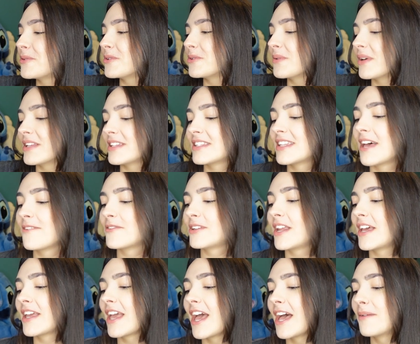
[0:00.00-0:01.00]
to a
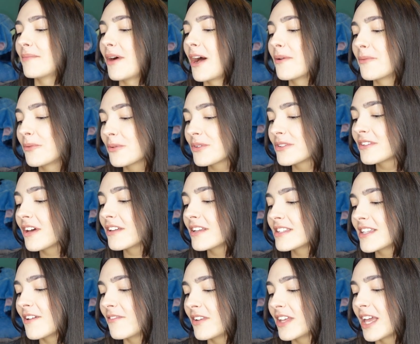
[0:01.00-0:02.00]
7am, I will start
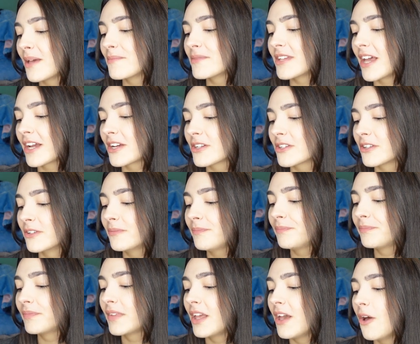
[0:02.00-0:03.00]
the 7am section.
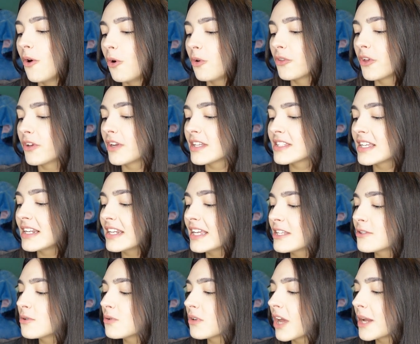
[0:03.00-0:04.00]
Although there's a
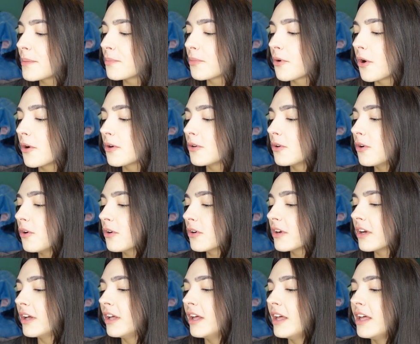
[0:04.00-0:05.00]
little like prologue
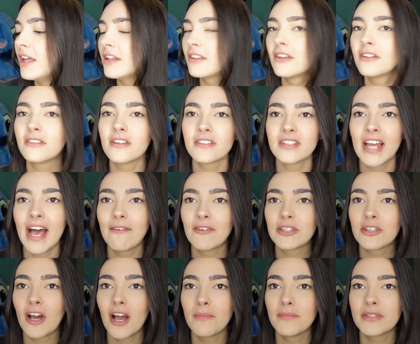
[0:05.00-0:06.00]
that doesn't have a
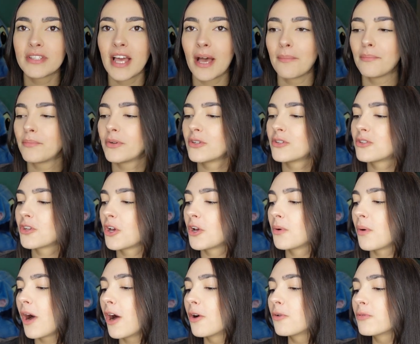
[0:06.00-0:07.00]
timestamp. So
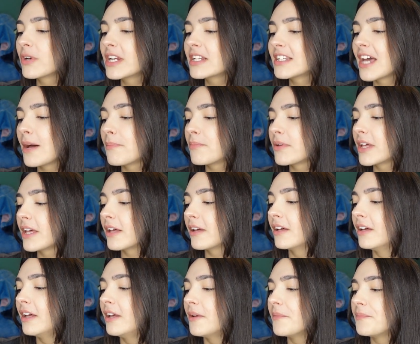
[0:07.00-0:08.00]
I'll read that bit
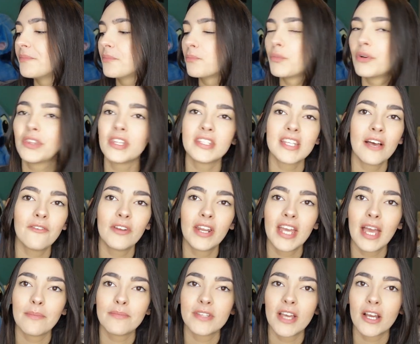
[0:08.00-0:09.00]
with the
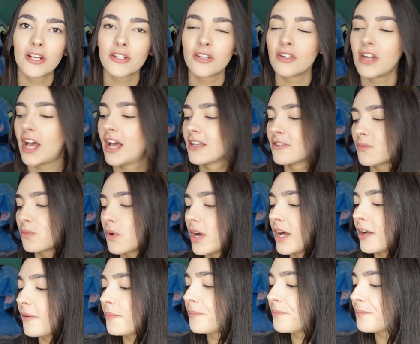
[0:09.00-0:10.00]
7am section as
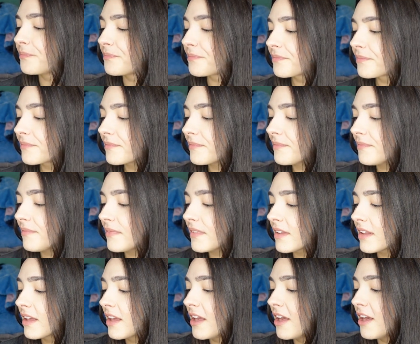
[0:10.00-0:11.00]
well.
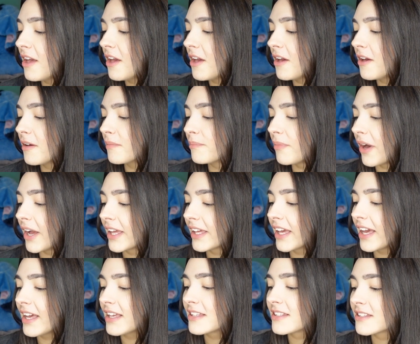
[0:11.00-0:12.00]
But I
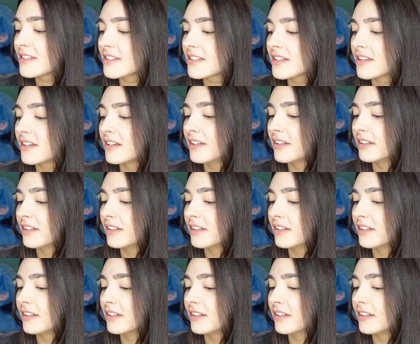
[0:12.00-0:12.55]
guess